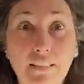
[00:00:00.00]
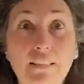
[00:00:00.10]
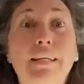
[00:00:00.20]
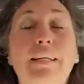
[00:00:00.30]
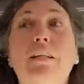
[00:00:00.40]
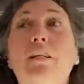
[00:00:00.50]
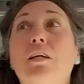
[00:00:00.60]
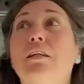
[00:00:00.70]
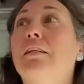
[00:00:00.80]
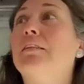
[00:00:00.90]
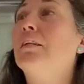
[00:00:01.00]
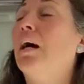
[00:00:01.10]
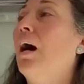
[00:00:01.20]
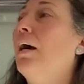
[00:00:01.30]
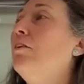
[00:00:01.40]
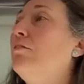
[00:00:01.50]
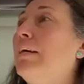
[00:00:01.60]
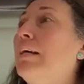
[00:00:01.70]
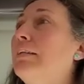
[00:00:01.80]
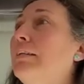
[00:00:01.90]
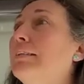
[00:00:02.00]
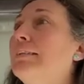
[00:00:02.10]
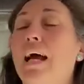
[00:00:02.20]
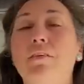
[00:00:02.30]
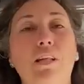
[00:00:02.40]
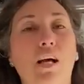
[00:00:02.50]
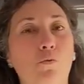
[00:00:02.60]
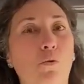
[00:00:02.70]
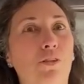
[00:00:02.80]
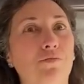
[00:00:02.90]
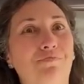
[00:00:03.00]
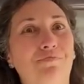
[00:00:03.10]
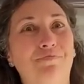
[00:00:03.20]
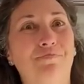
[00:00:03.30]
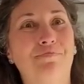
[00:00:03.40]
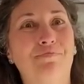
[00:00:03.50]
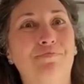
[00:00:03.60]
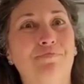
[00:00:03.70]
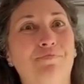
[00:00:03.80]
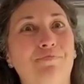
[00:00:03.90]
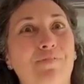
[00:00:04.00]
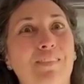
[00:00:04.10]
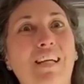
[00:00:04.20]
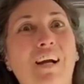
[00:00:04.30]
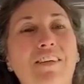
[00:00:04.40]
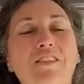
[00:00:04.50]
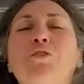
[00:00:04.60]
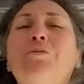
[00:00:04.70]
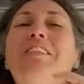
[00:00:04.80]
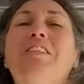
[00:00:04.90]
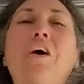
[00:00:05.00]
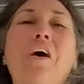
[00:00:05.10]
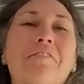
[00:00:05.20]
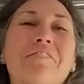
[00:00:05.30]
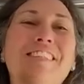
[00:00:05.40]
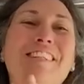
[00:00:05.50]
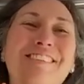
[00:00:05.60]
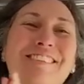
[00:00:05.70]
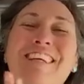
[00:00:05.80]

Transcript: It's insulated. The, the entire van is Havelock wool. Oh wow! So it's really soft, you know,